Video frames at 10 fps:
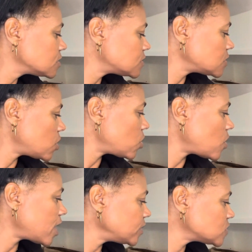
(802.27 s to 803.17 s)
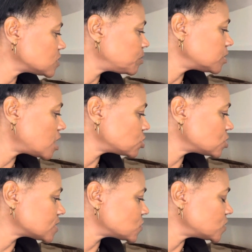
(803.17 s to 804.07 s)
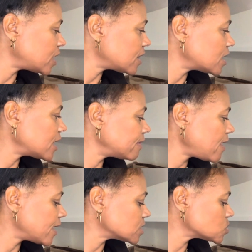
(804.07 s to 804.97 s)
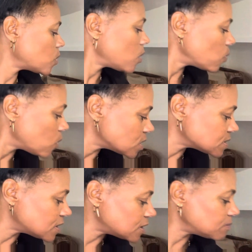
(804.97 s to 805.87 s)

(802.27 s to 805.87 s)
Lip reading: So I used a blush yesterday that I liked. What was it?